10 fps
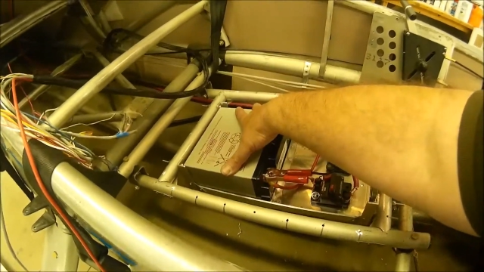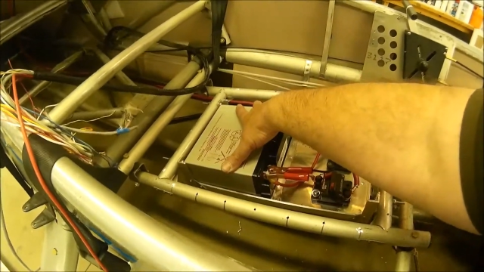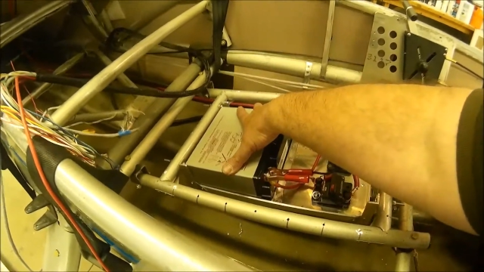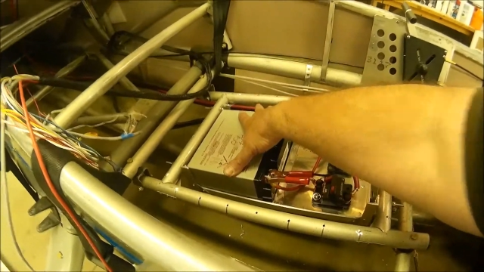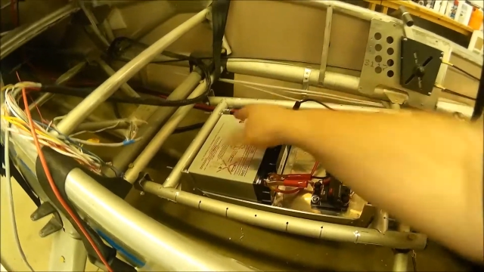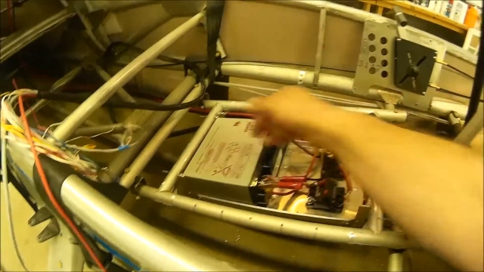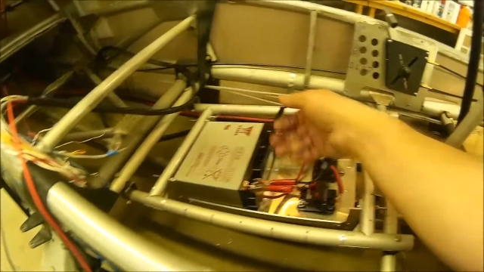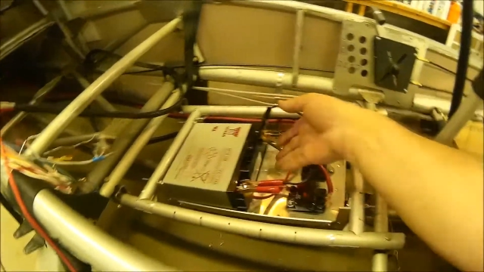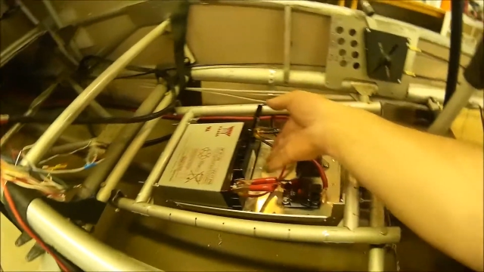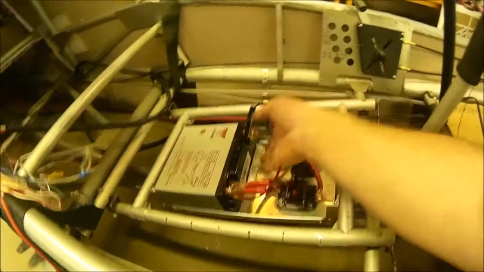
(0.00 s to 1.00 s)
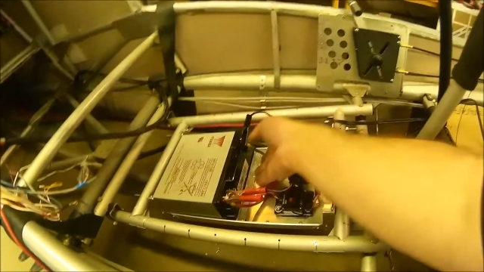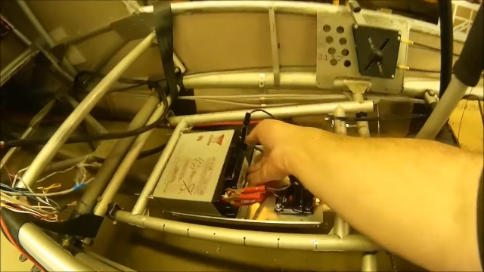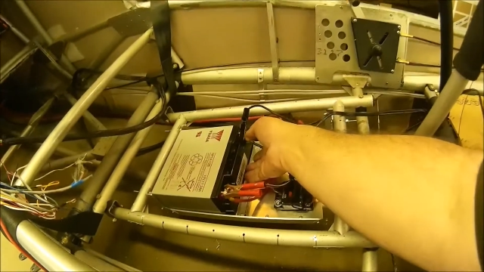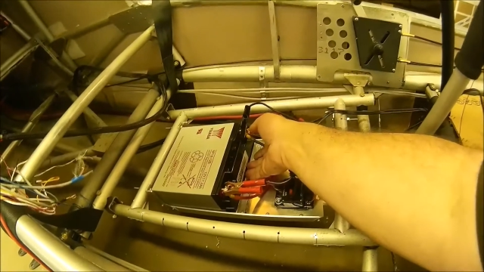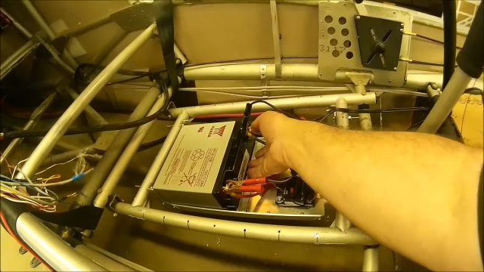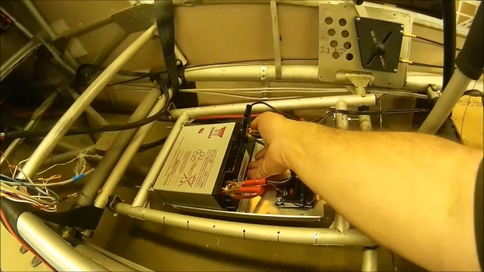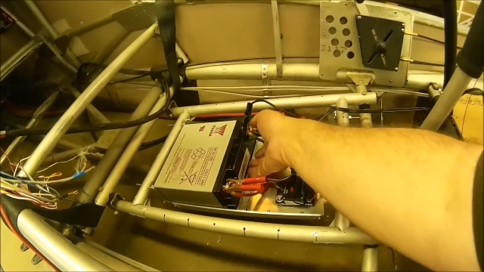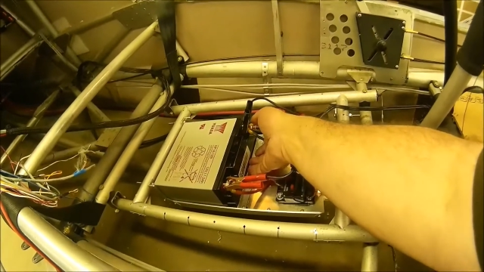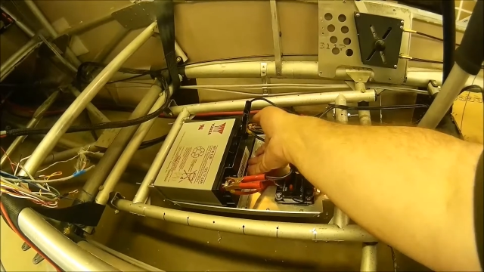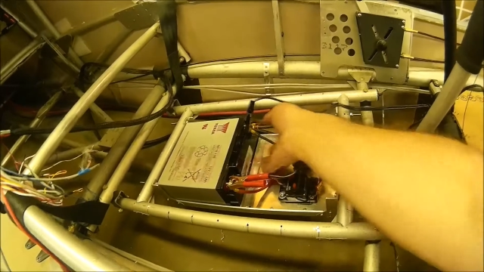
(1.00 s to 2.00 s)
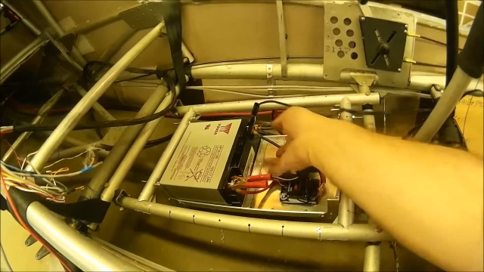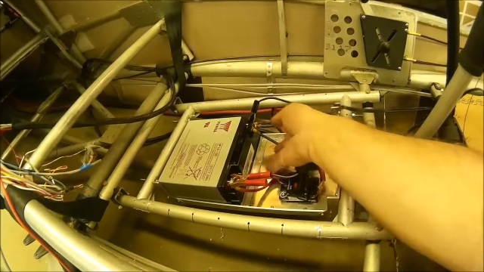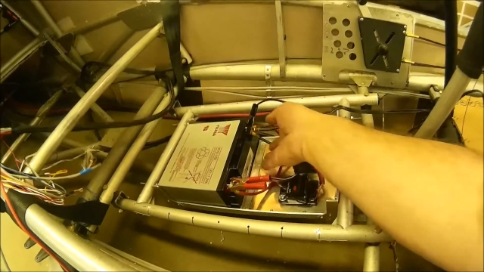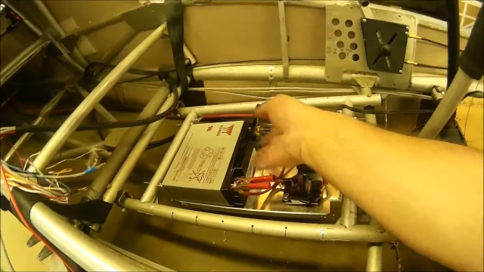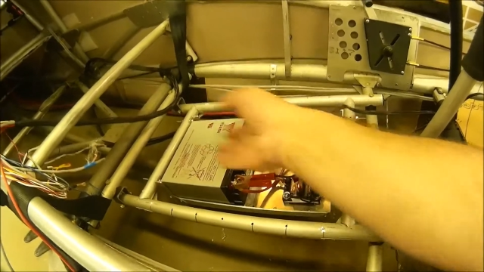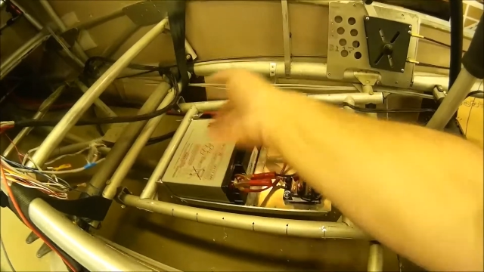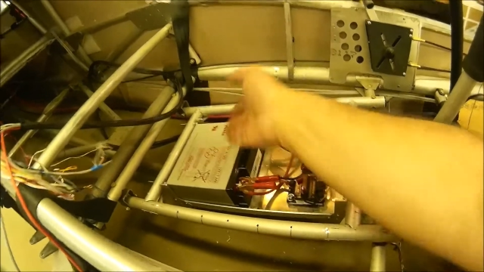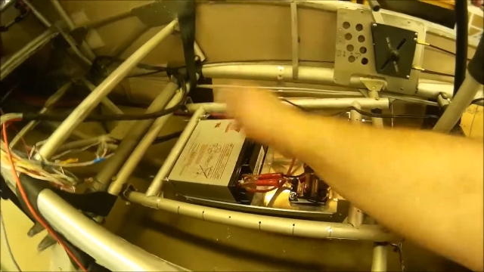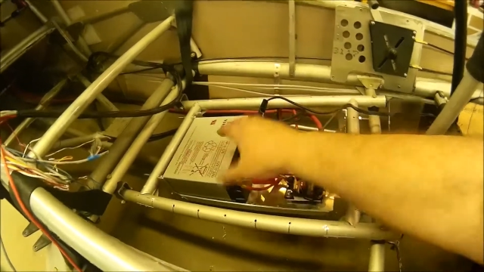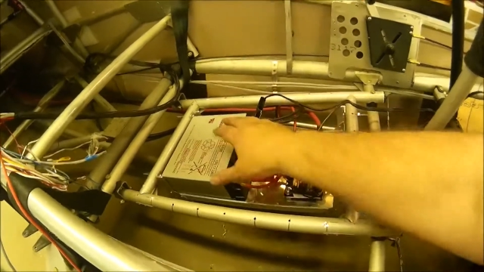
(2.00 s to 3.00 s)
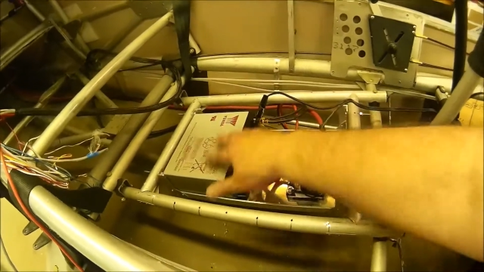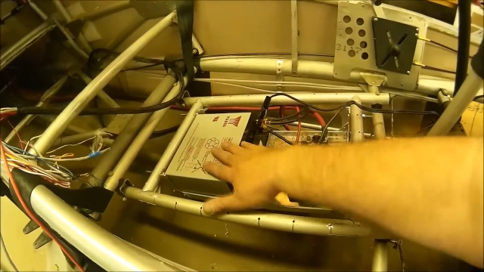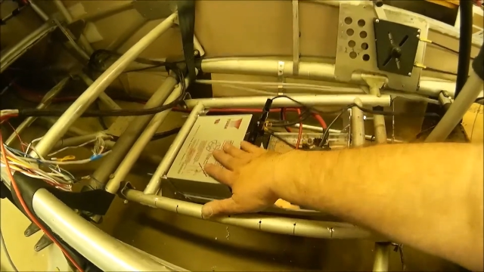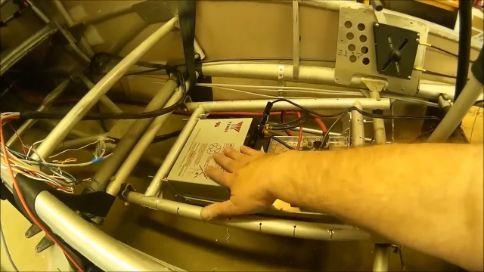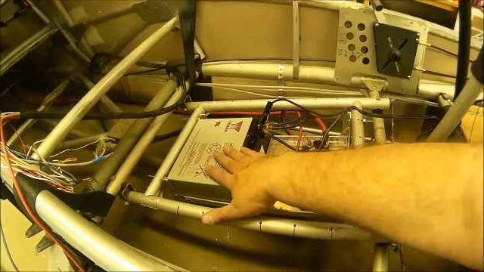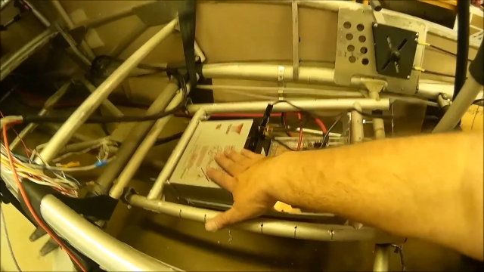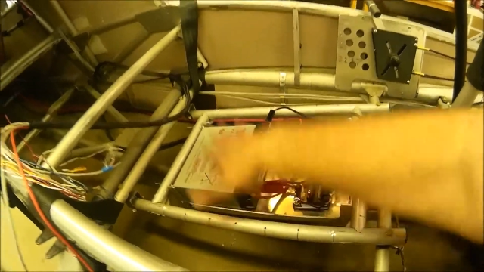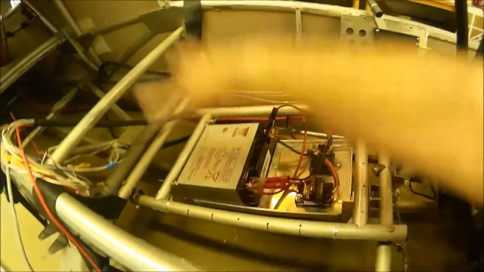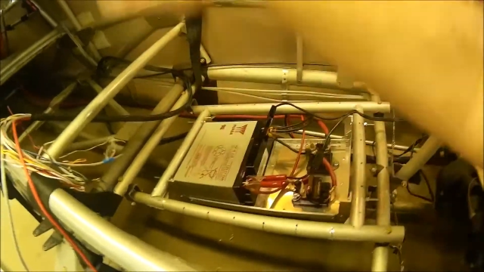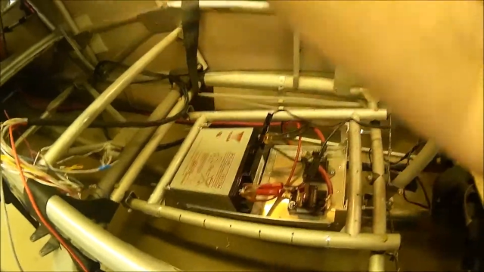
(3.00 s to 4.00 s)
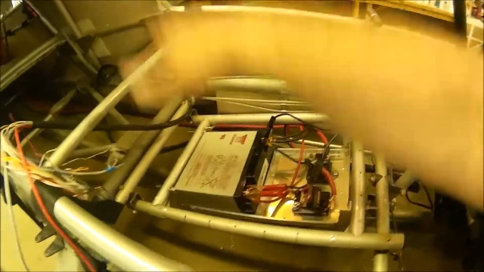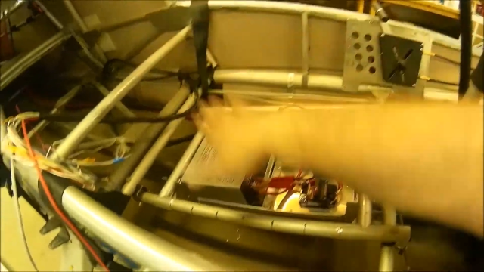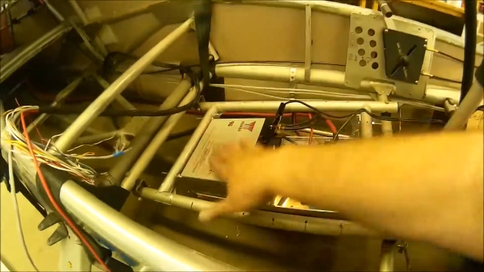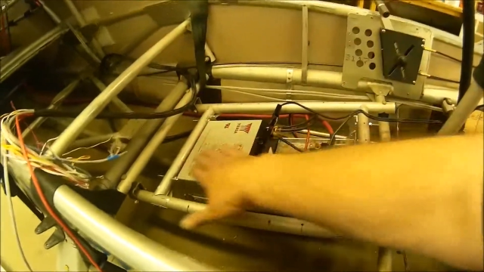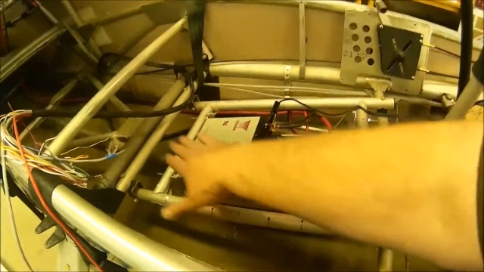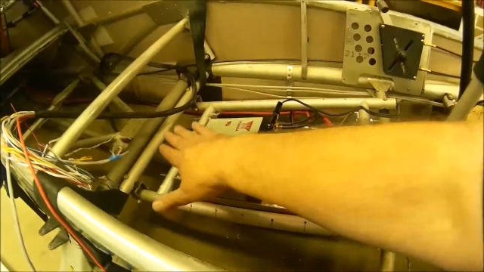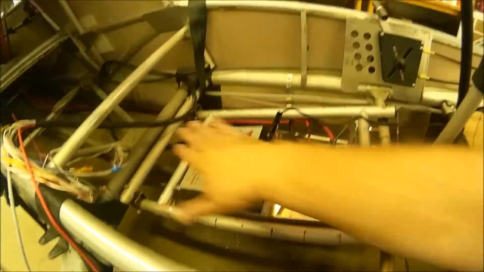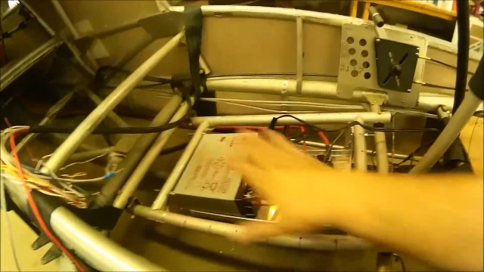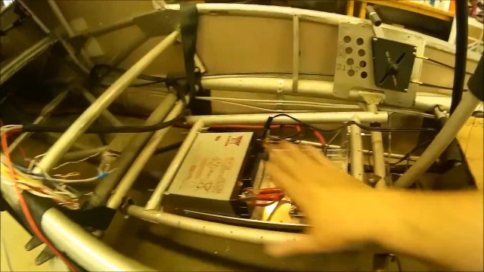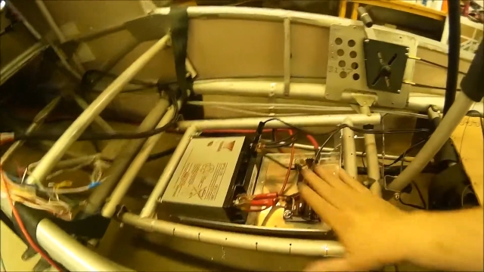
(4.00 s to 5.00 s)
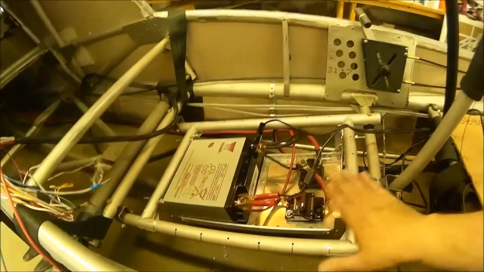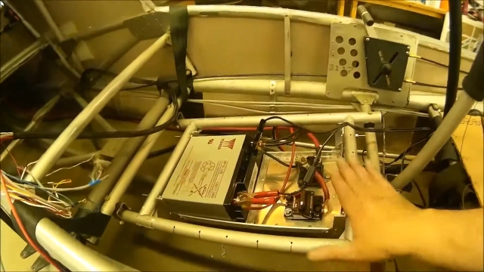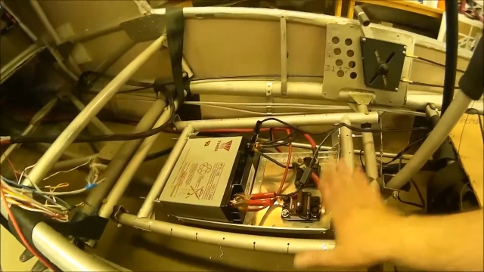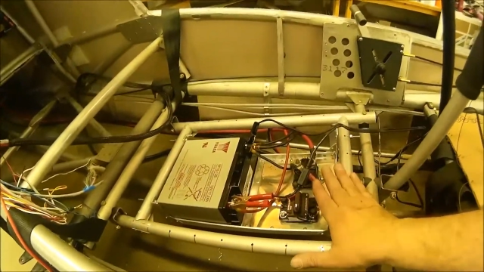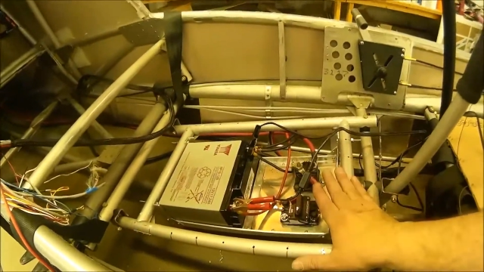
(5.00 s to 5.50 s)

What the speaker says: Nobody's mouth can be seen.